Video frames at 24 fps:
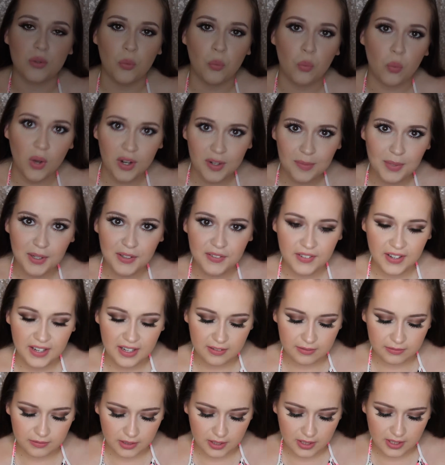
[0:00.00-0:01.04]
one of my
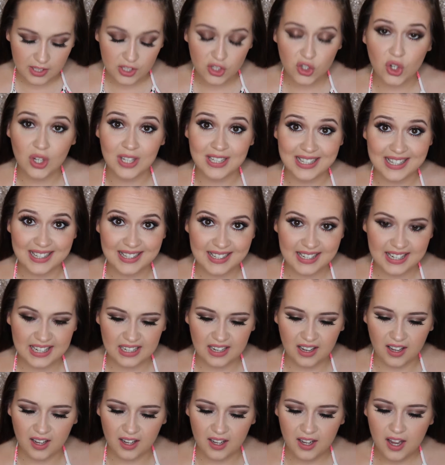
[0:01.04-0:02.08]
favourites,
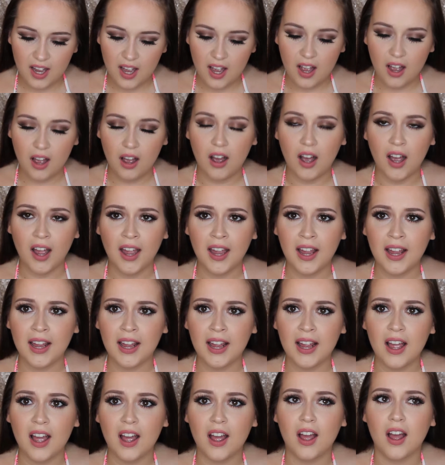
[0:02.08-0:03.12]
concealer.
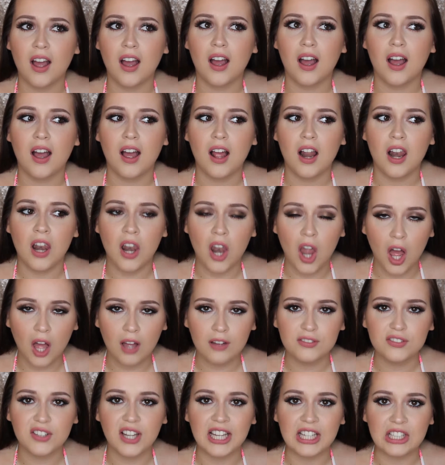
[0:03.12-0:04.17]
I
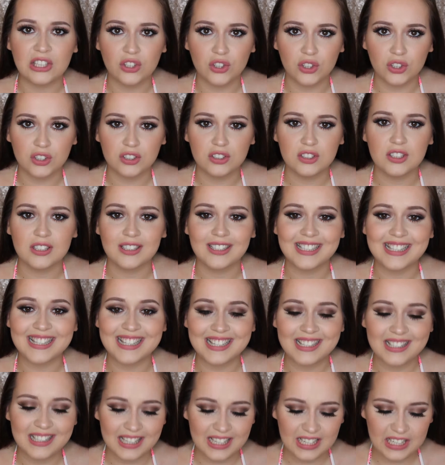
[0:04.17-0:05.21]
love a good
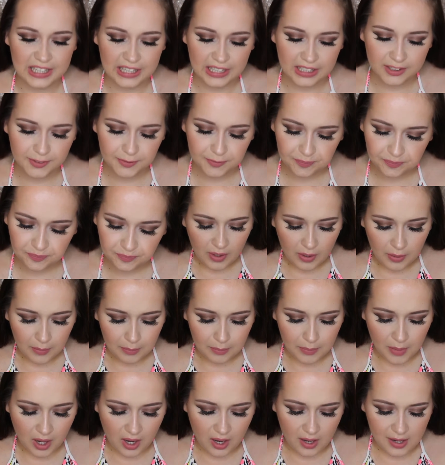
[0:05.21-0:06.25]
concealer.
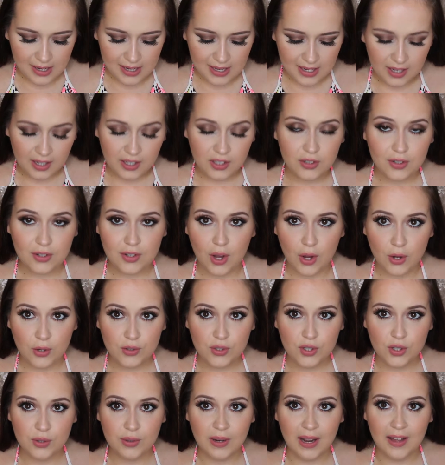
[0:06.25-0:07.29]
My
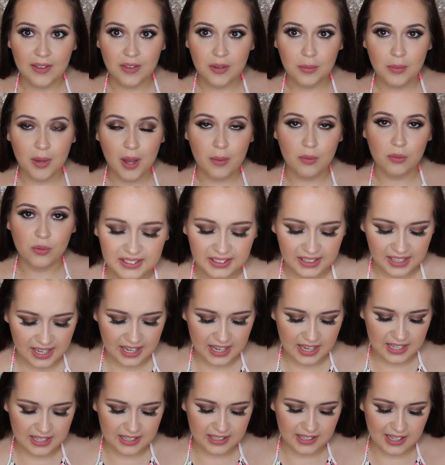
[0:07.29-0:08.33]
go-to at the moment
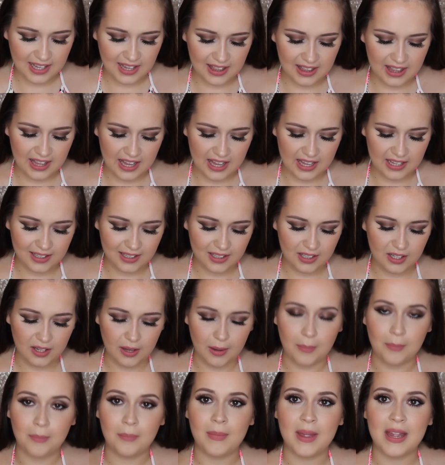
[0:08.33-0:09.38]
is this
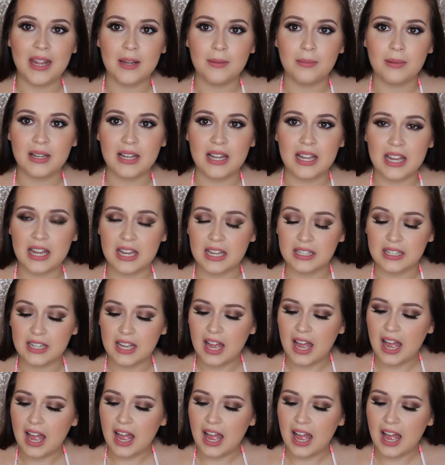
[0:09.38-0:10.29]
Maybelline